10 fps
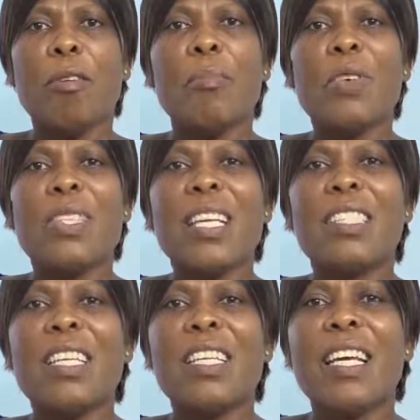
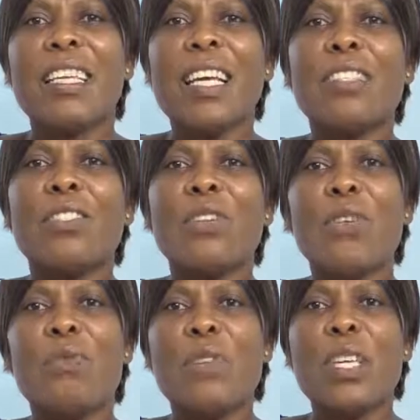Protection against
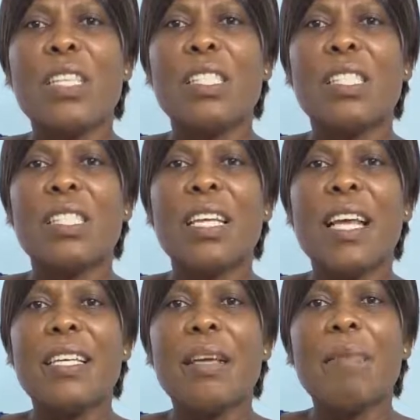ovaries
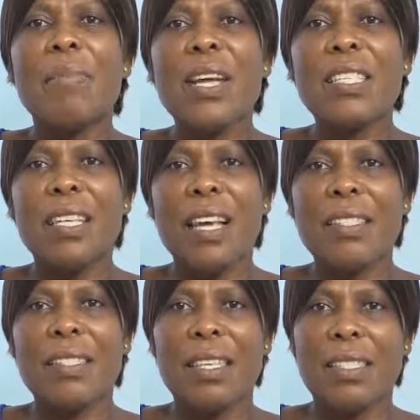and then breast
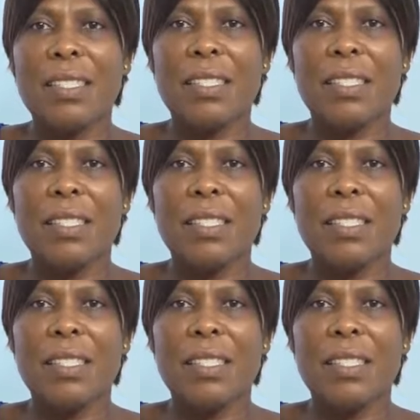cancers,